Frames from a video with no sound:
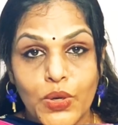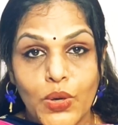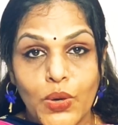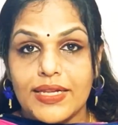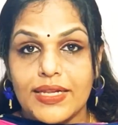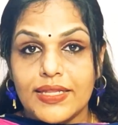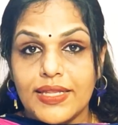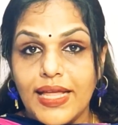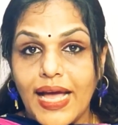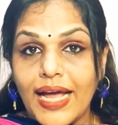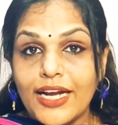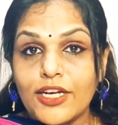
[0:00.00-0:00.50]

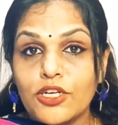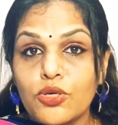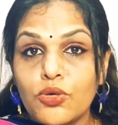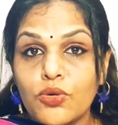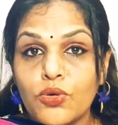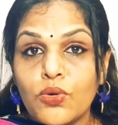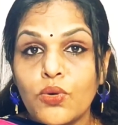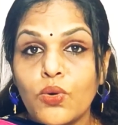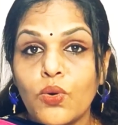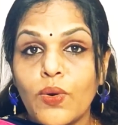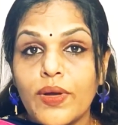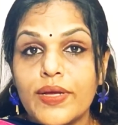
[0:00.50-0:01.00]
And that
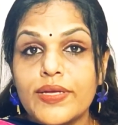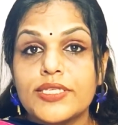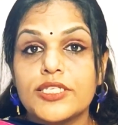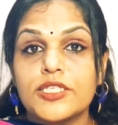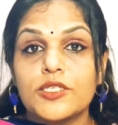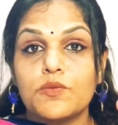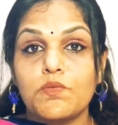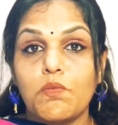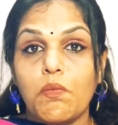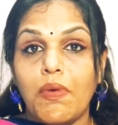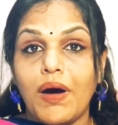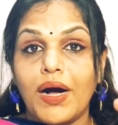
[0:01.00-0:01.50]
guru
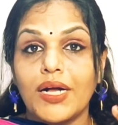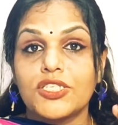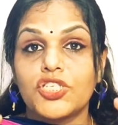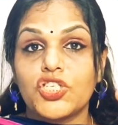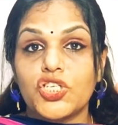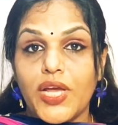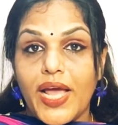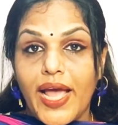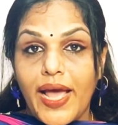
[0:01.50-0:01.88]
is much